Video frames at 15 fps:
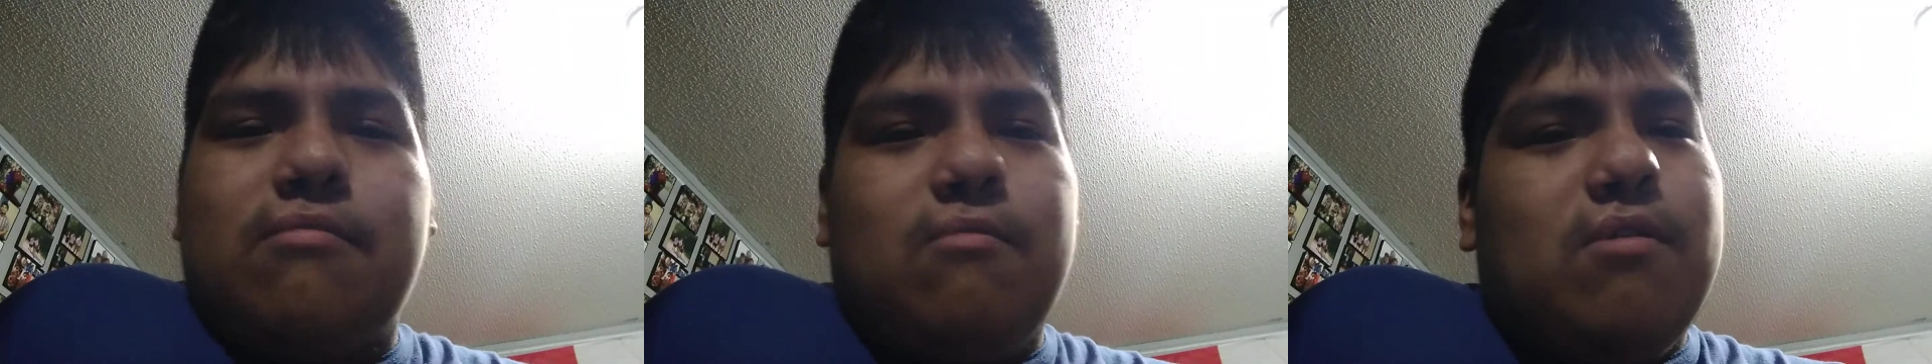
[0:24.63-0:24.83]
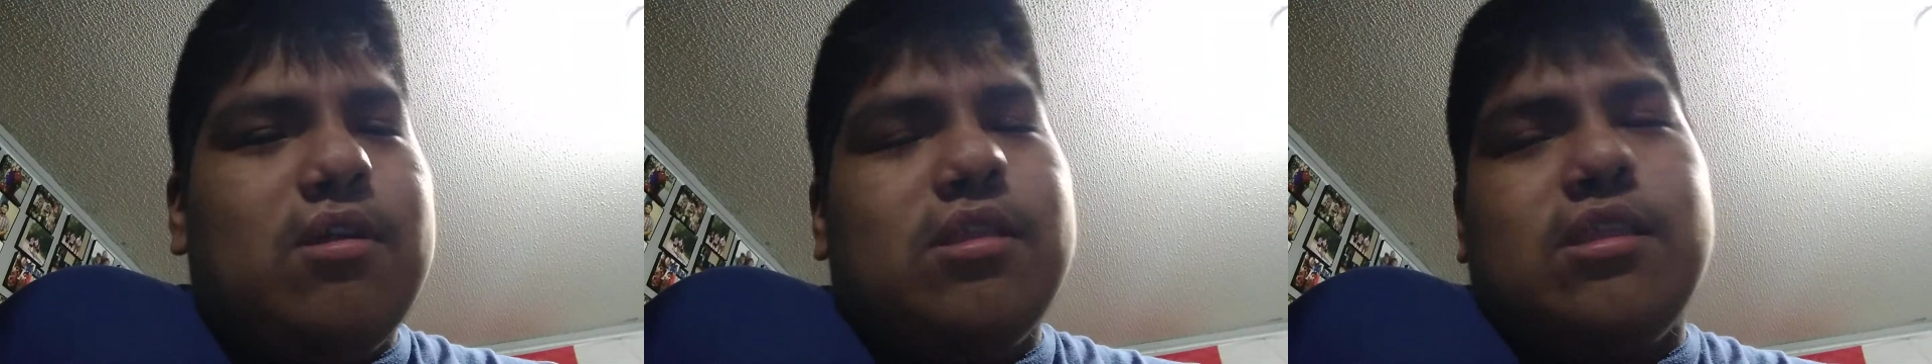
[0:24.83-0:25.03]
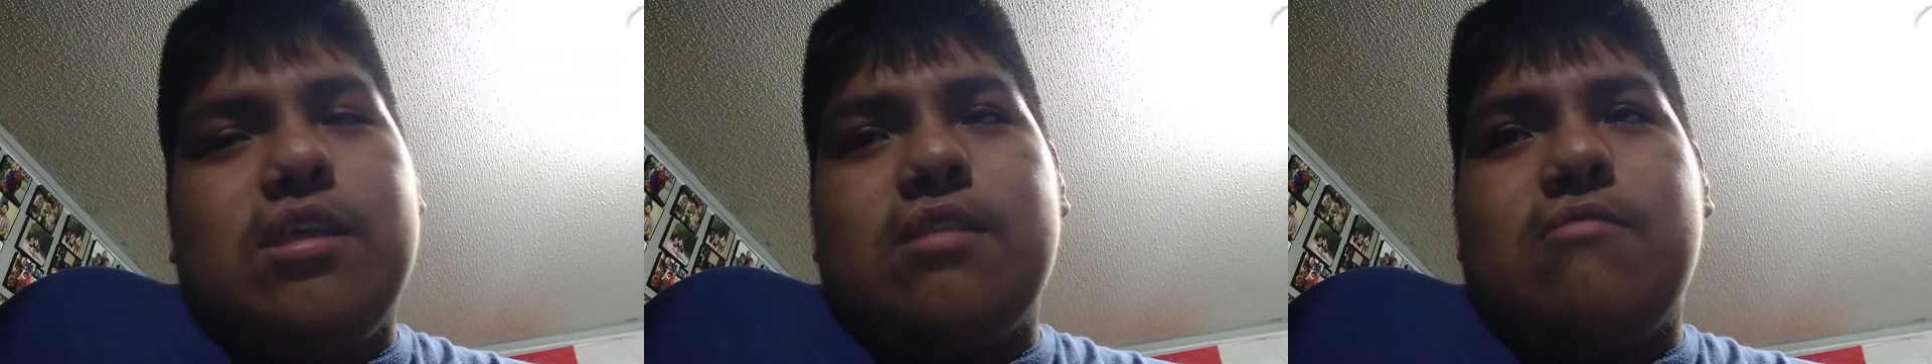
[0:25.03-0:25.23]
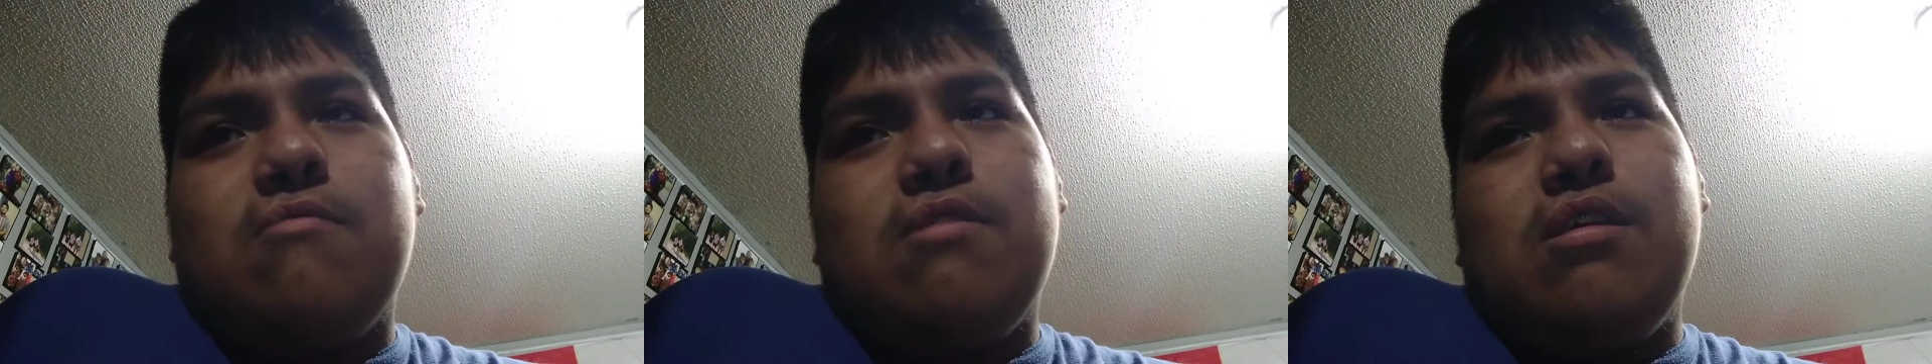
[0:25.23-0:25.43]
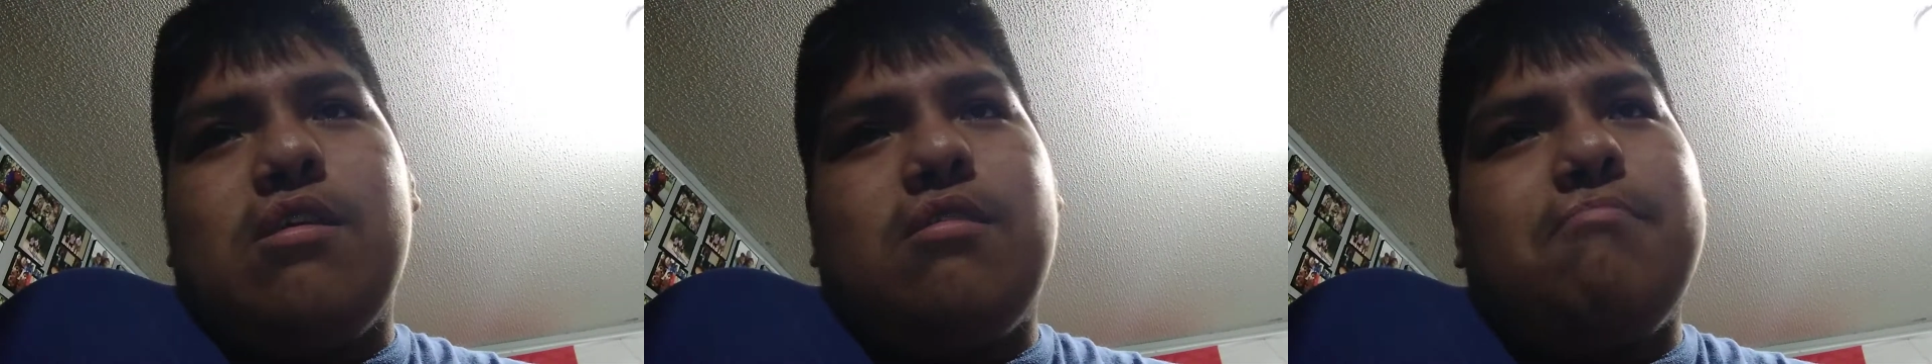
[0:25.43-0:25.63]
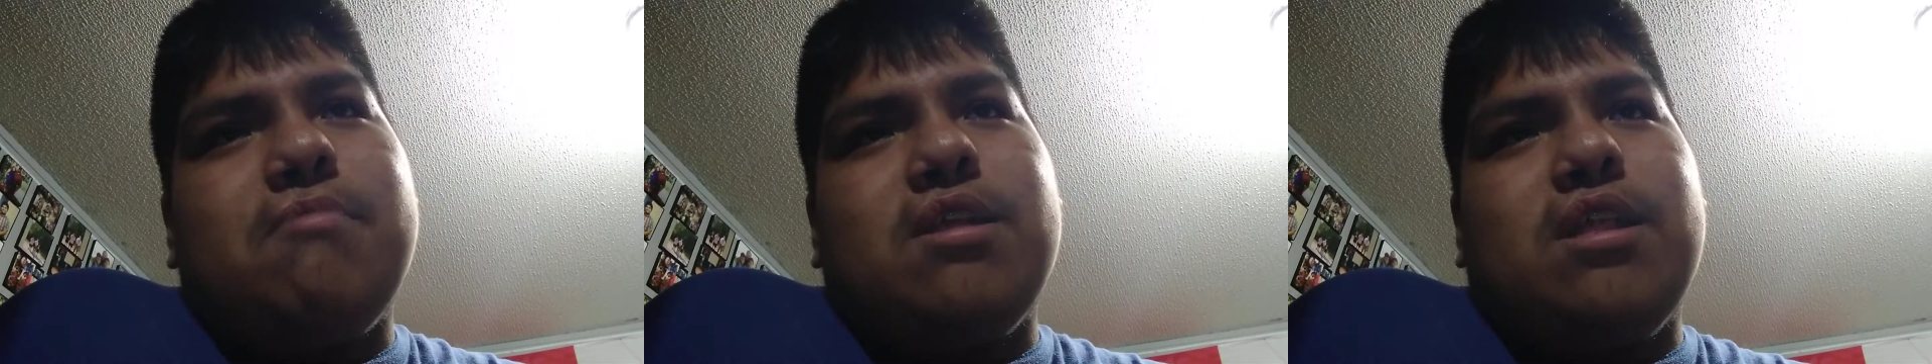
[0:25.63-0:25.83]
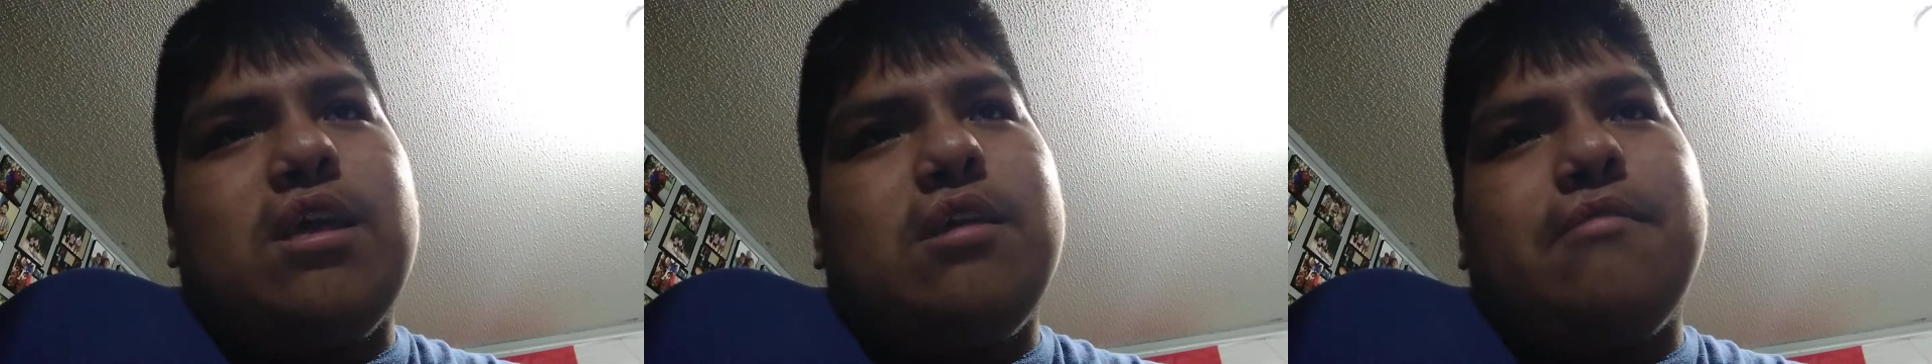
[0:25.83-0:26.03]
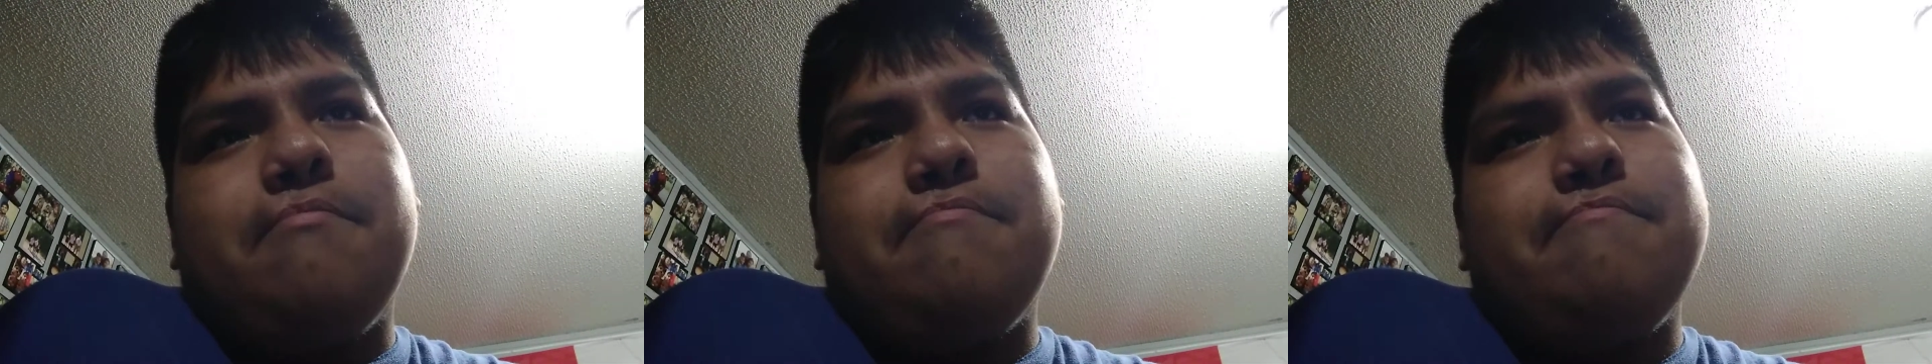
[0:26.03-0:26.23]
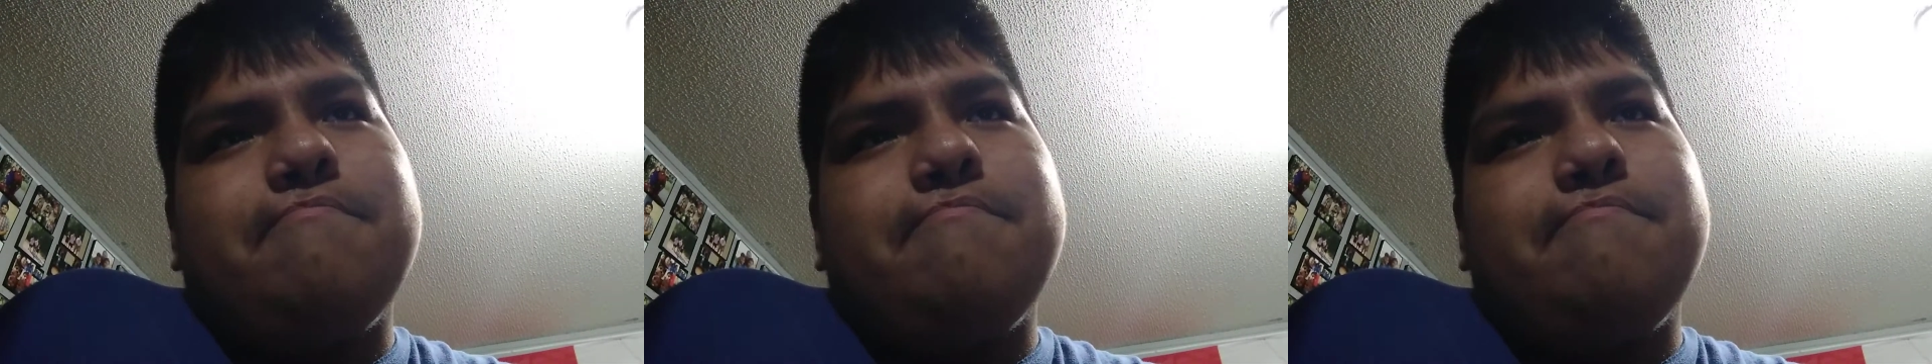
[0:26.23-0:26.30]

of ones anyways. But like.